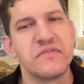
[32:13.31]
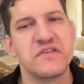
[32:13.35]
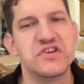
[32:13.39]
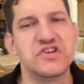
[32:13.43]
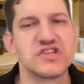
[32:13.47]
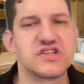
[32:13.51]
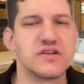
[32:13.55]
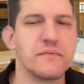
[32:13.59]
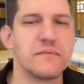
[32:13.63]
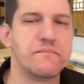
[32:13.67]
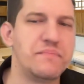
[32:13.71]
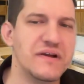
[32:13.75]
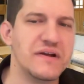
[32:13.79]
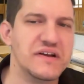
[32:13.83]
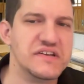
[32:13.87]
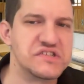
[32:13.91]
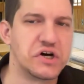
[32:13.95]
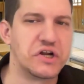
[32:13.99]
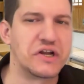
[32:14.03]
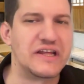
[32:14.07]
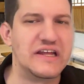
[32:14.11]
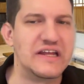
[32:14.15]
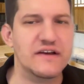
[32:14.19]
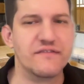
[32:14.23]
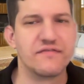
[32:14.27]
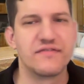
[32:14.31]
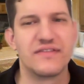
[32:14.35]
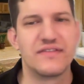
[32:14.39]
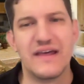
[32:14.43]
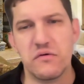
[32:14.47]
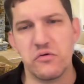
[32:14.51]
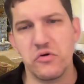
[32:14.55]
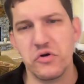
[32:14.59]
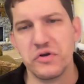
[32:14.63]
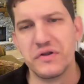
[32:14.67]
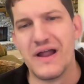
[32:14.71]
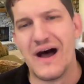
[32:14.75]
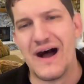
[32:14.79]
It just depends on if
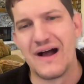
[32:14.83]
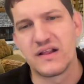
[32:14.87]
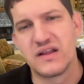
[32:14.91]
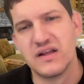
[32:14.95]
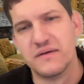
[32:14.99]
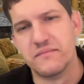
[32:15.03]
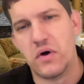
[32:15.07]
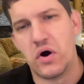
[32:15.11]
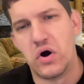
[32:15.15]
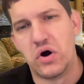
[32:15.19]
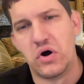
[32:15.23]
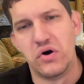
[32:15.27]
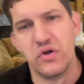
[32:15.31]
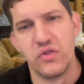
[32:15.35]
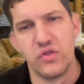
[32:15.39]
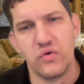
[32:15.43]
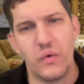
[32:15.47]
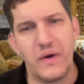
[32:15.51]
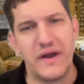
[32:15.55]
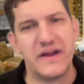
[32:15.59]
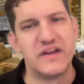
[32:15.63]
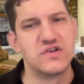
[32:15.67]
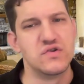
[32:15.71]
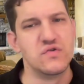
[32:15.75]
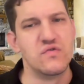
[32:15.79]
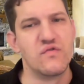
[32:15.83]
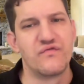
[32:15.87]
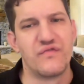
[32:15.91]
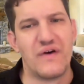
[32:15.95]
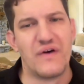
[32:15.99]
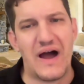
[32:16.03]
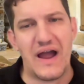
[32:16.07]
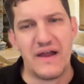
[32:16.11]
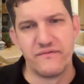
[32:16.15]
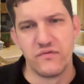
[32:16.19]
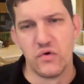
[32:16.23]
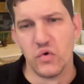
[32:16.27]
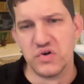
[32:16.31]
they will knock them all the way to
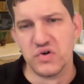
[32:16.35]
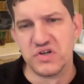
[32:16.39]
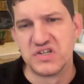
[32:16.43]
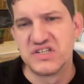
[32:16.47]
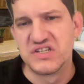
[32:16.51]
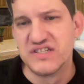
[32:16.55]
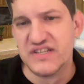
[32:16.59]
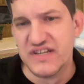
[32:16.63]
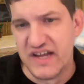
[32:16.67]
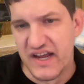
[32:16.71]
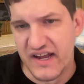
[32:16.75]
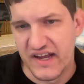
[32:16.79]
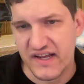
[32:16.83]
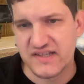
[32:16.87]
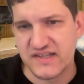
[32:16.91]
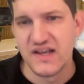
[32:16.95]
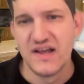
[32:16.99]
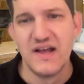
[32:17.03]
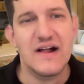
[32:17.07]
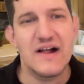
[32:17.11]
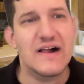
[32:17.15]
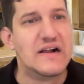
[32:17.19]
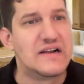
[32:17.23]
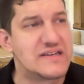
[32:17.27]
5 or 6.